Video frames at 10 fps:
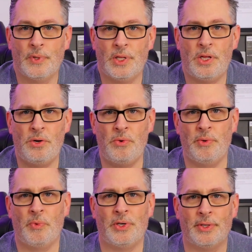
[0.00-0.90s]
Hello
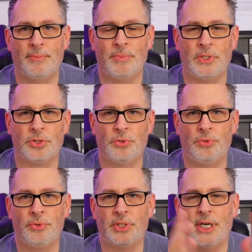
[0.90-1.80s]
and welcome to
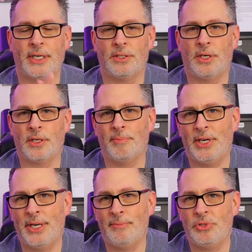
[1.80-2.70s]
Skool's Tech Talk. My
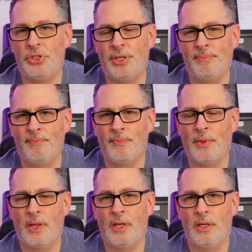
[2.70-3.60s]
name's Jim.
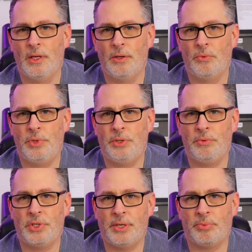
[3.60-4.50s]
We do
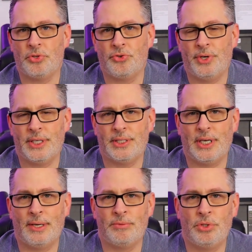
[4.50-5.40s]
tips, tricks,
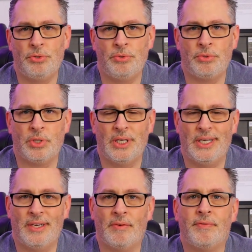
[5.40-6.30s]
how-tos,
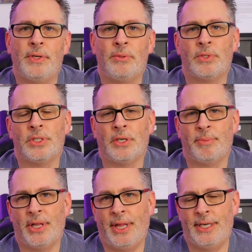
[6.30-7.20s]
and reviews on some
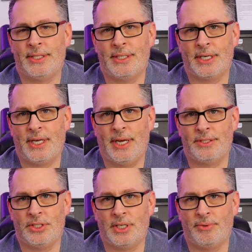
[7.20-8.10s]
of the latest tech
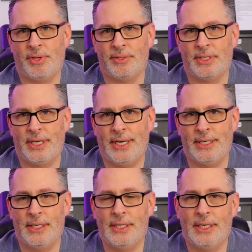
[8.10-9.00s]
gadgets out there today.